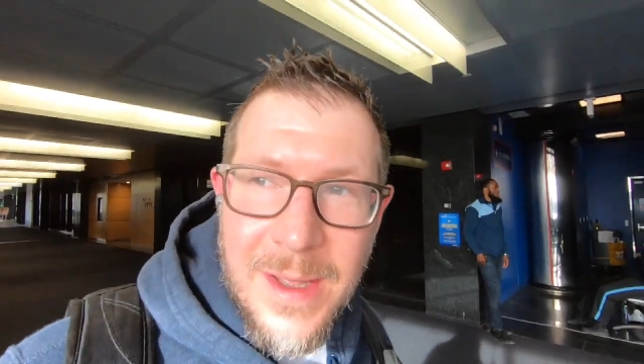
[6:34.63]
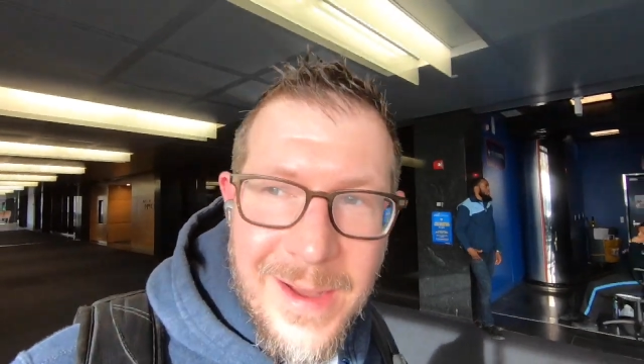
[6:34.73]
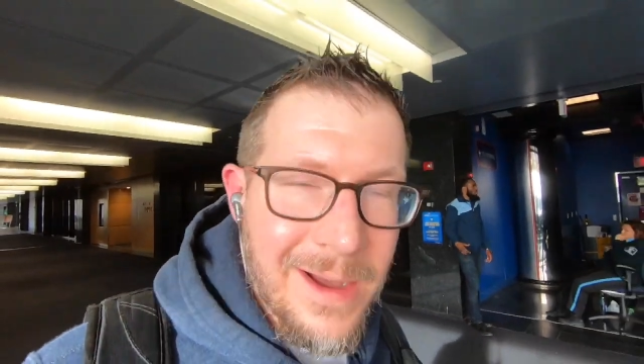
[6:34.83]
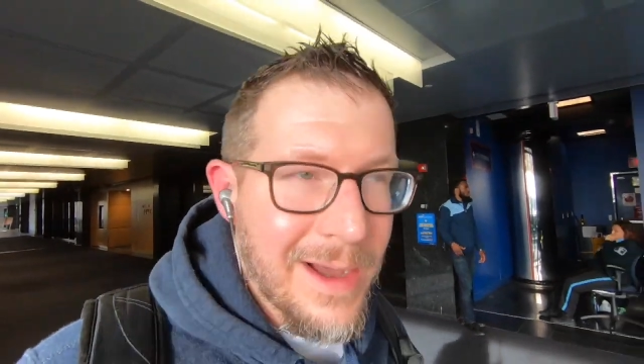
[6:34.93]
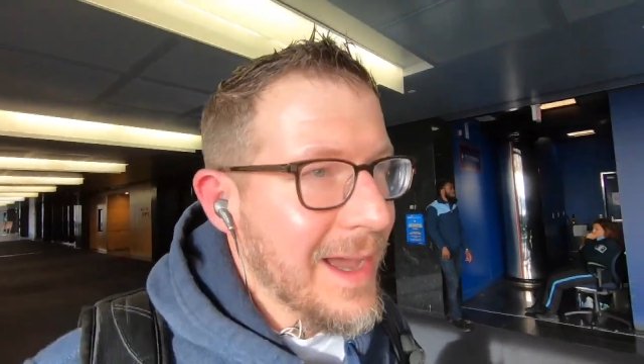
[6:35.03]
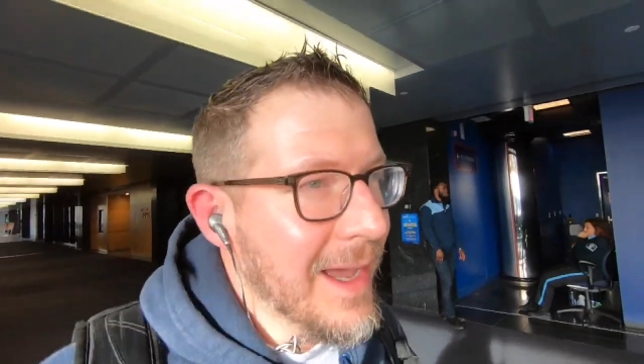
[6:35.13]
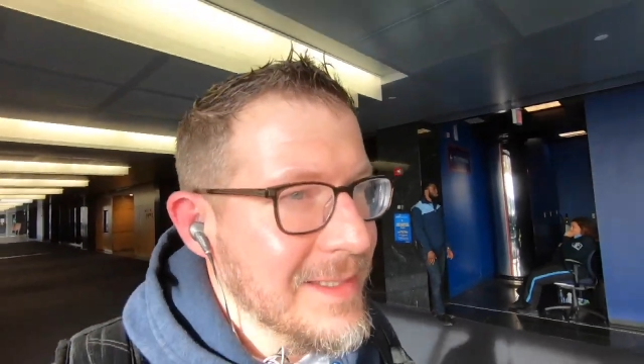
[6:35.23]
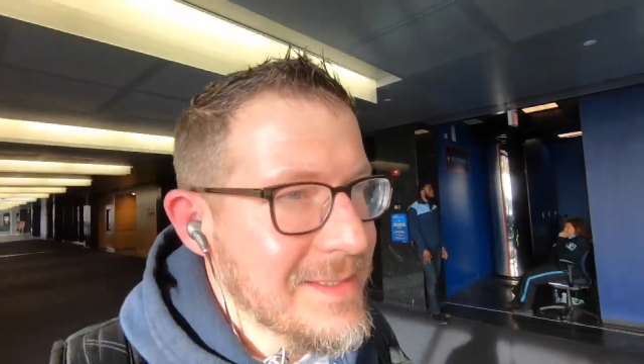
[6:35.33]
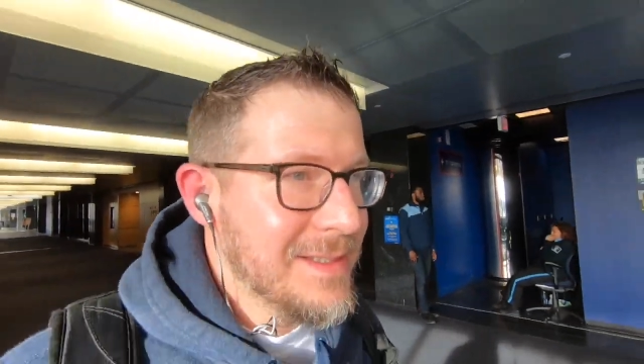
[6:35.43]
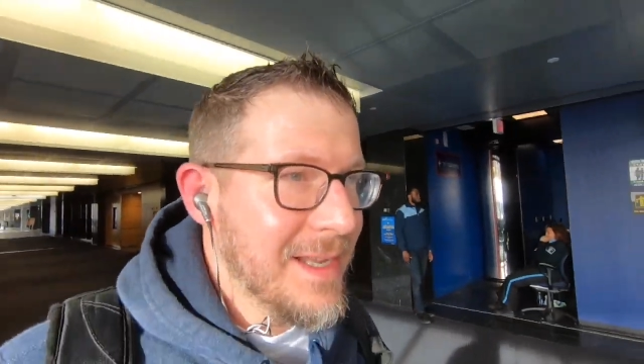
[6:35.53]
I had
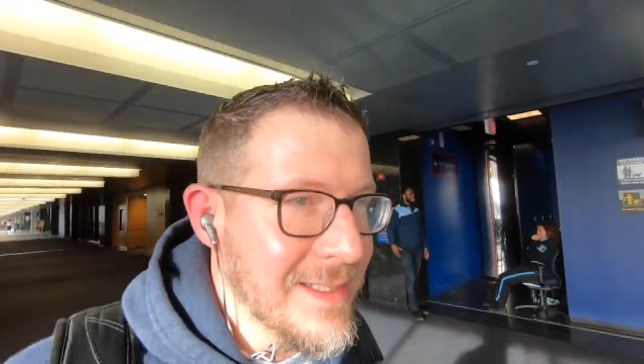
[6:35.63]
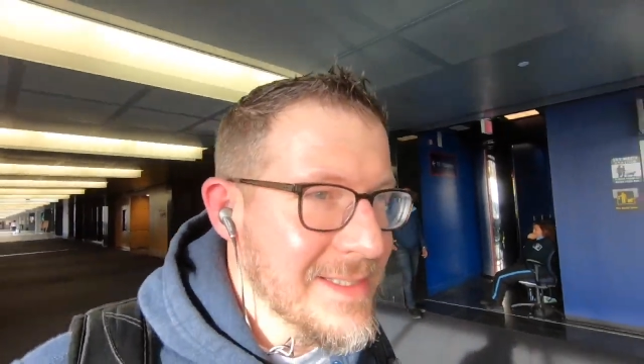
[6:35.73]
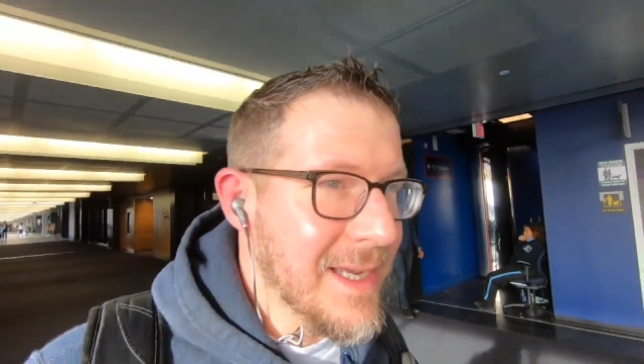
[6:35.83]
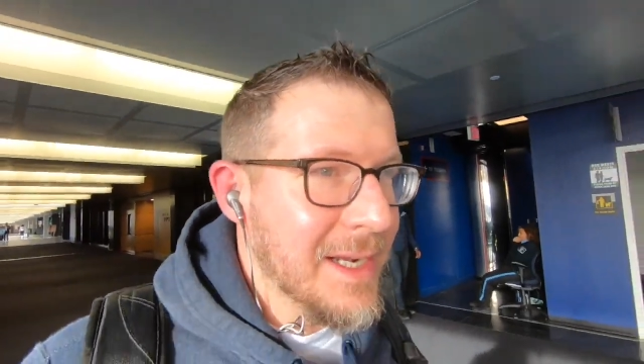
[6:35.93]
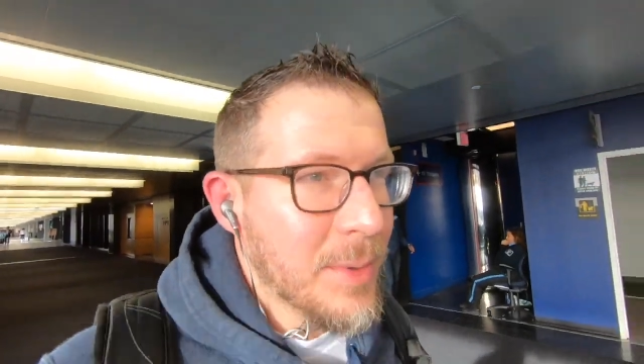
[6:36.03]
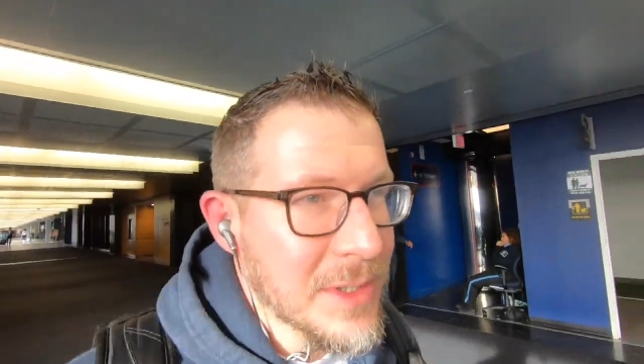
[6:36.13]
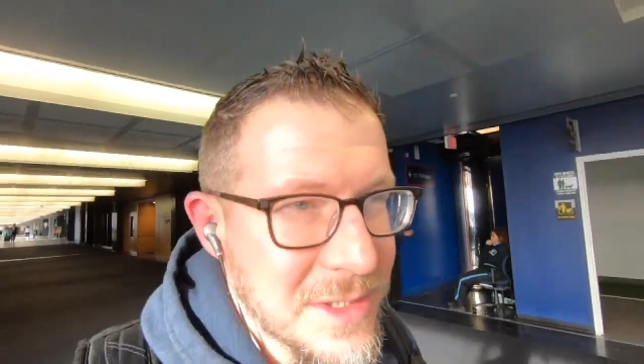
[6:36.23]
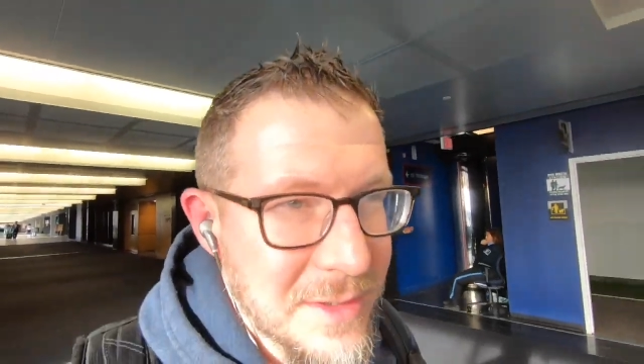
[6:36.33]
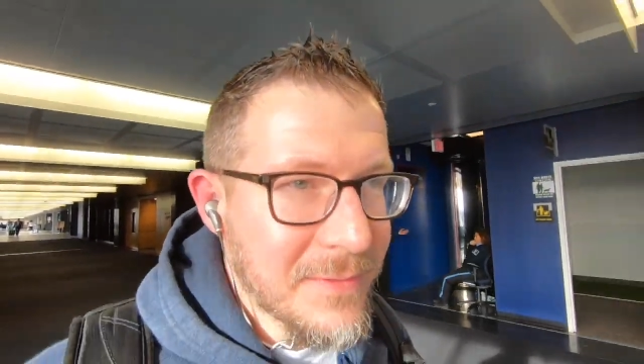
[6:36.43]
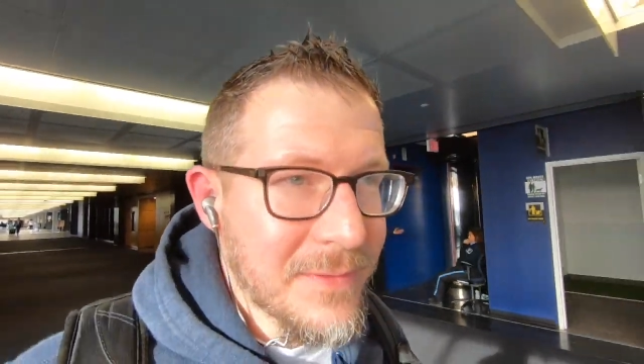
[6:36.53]
to sign a bunch
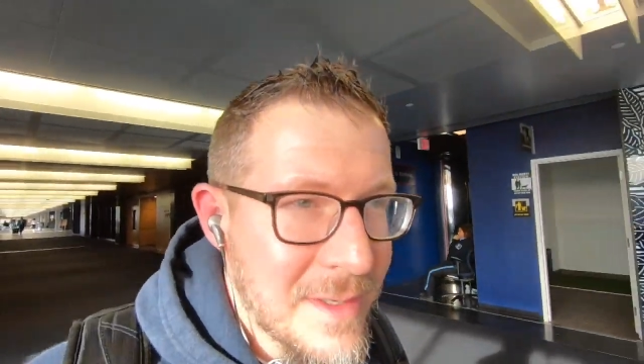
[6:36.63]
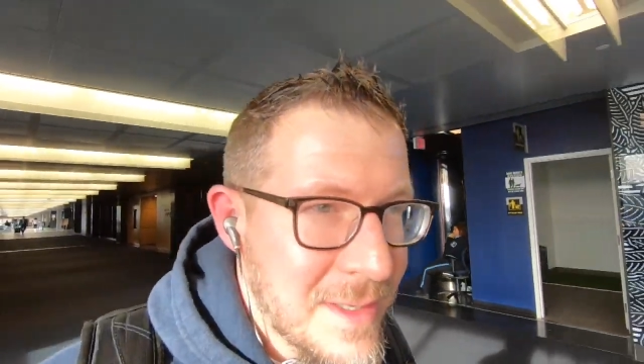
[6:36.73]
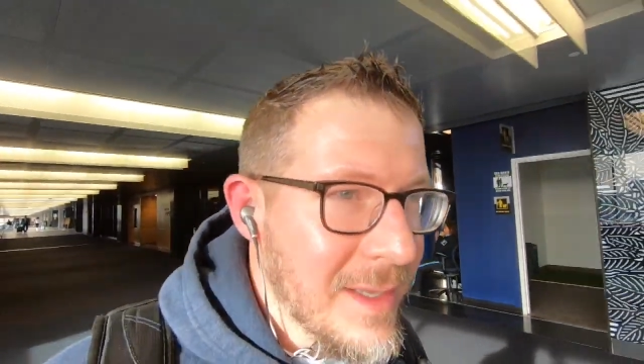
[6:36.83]
of